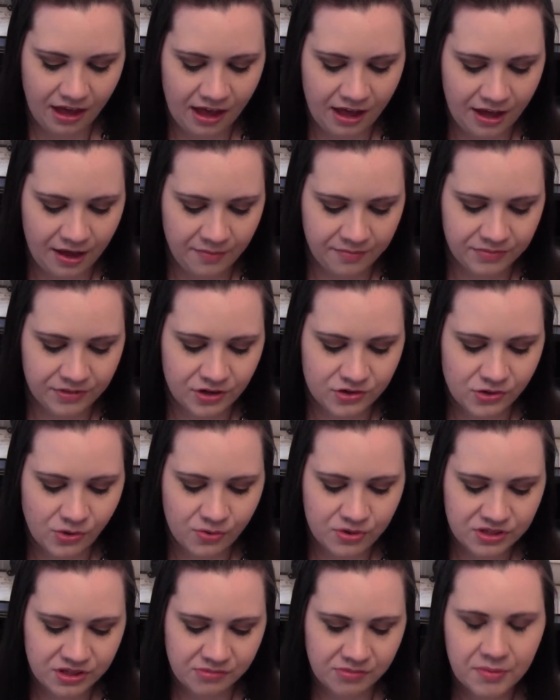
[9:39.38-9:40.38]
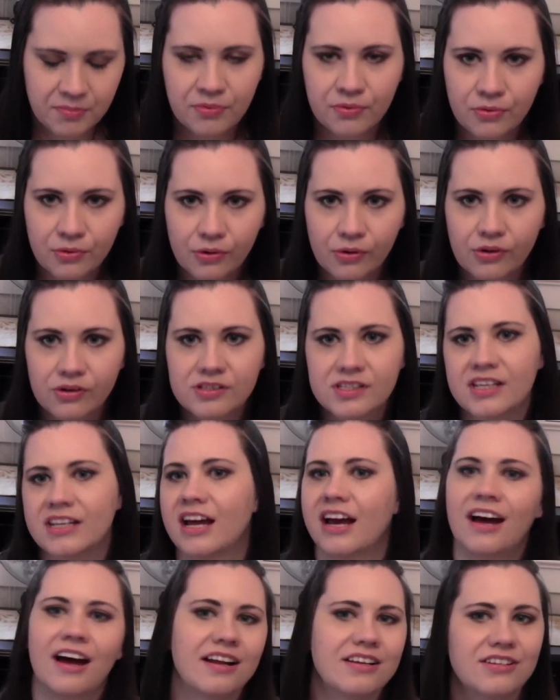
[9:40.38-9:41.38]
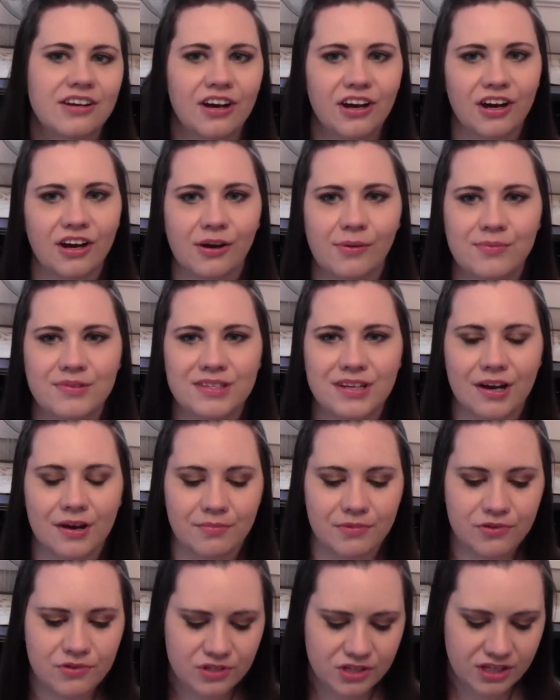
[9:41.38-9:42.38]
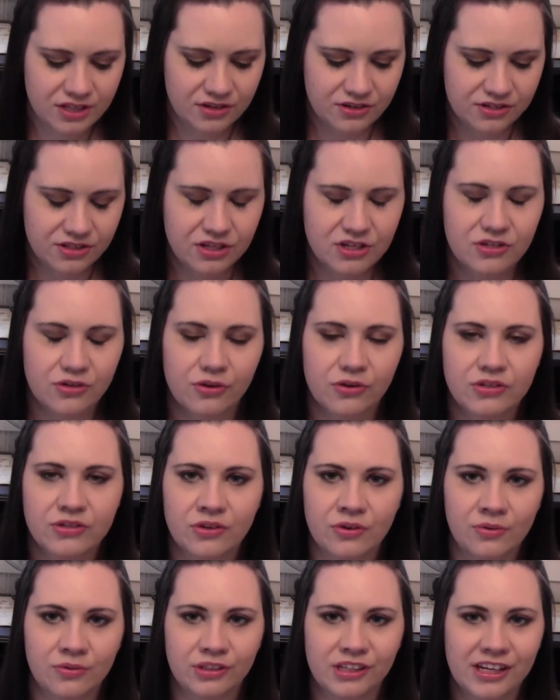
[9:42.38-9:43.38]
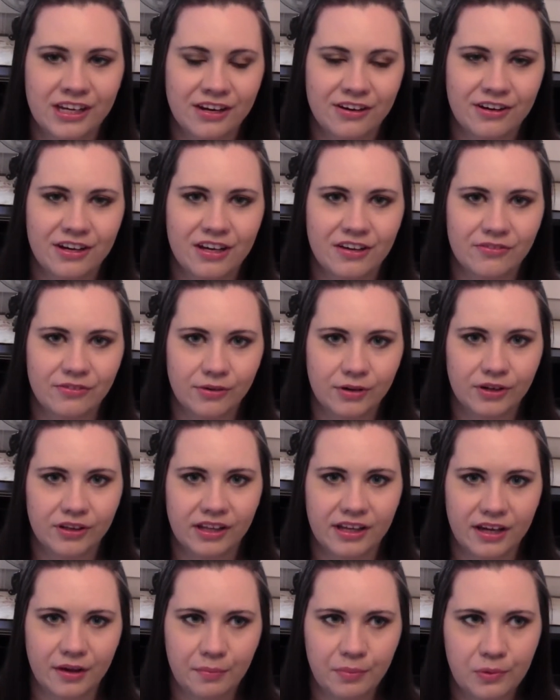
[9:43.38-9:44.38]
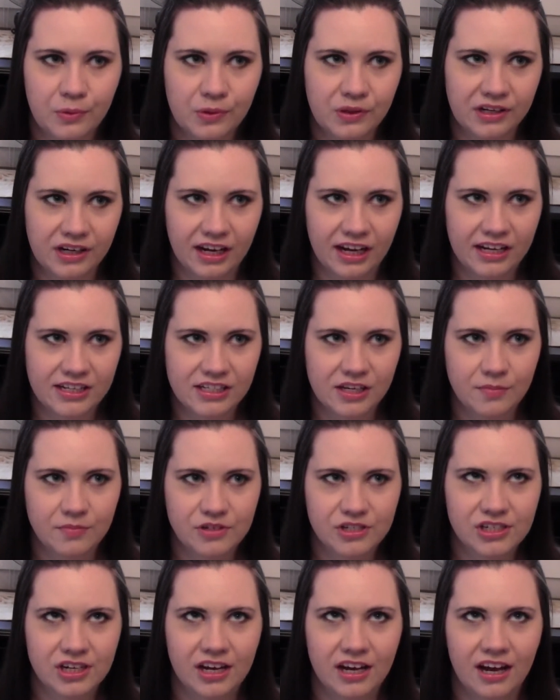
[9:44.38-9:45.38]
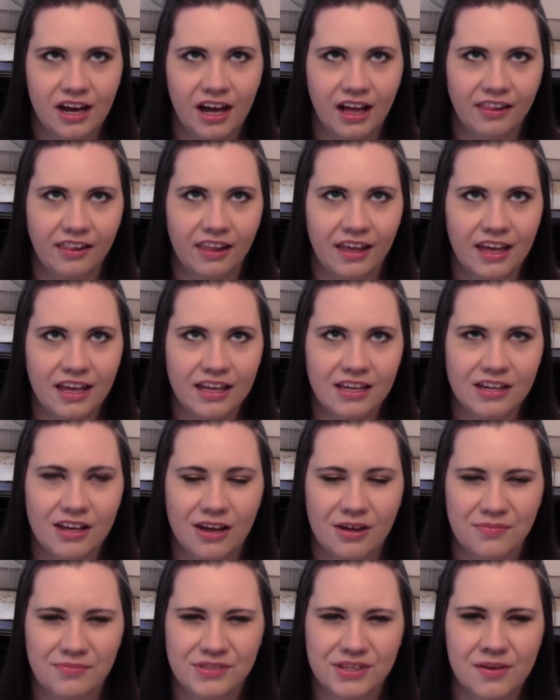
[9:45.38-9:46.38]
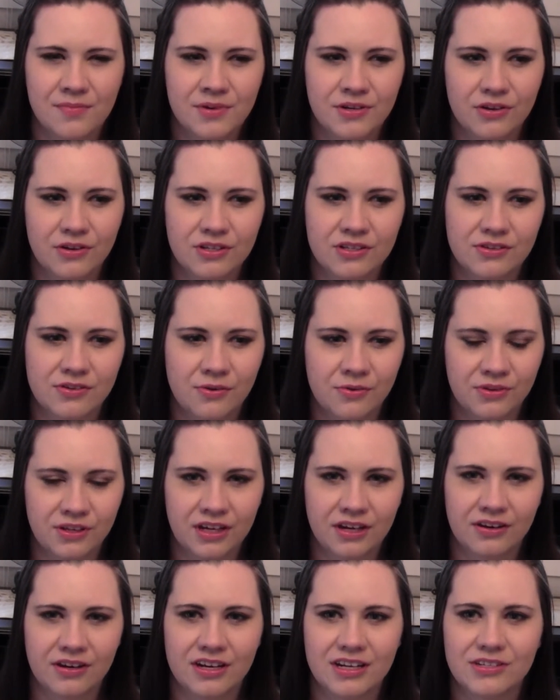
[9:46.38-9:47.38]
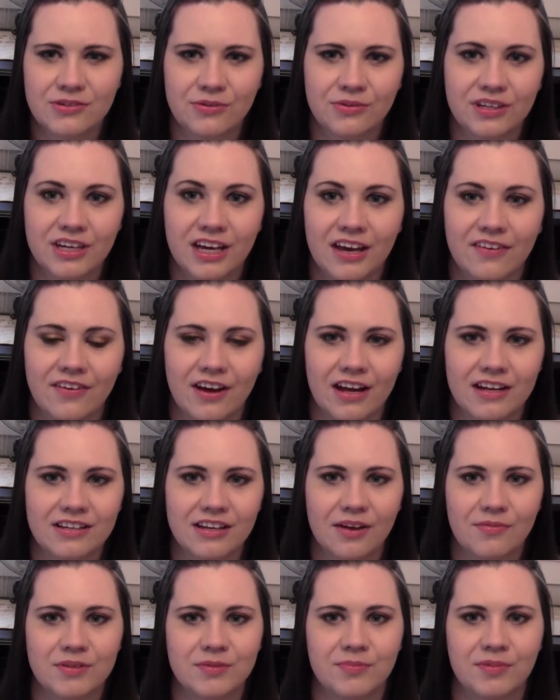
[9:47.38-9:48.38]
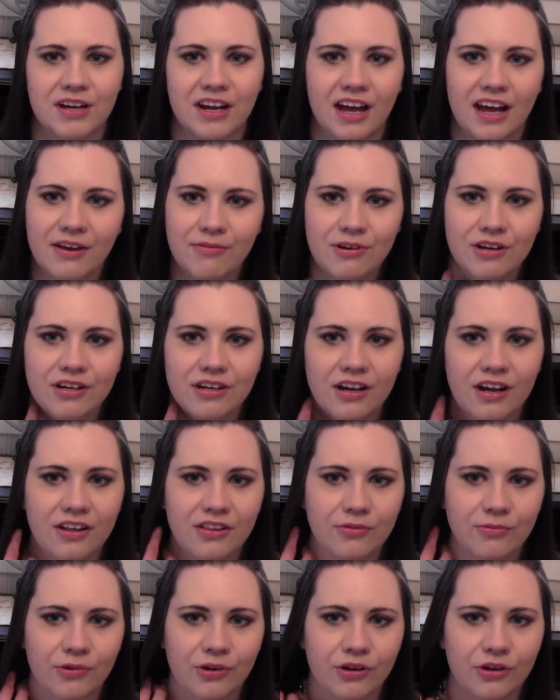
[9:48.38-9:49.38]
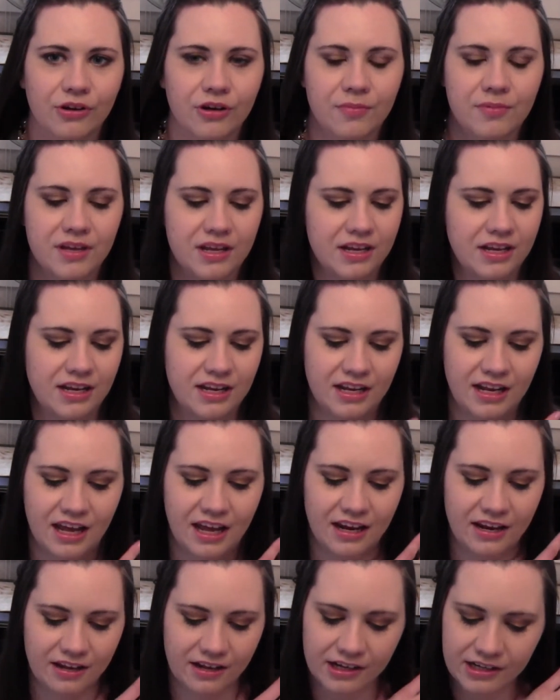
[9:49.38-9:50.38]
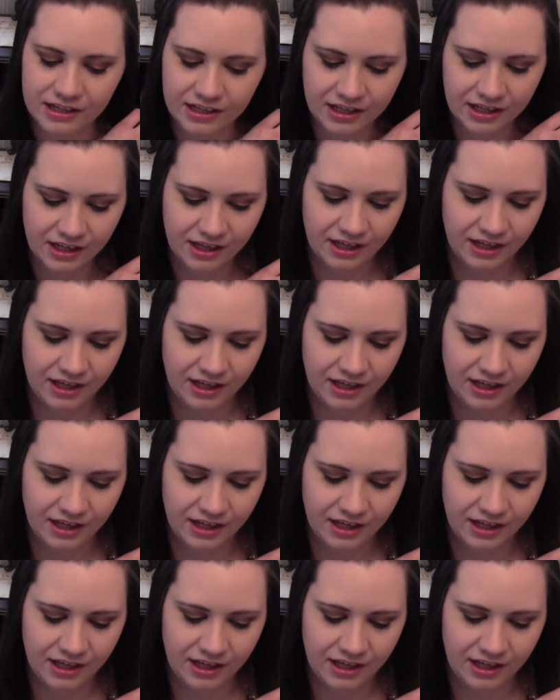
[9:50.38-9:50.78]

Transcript: There's always going to be pools and hot tubs. Usually there's an adults only area for like a pool and a hot tub, which I like. Some adults only areas only have hot tubs, but I went on the Royal Caribbean and it had a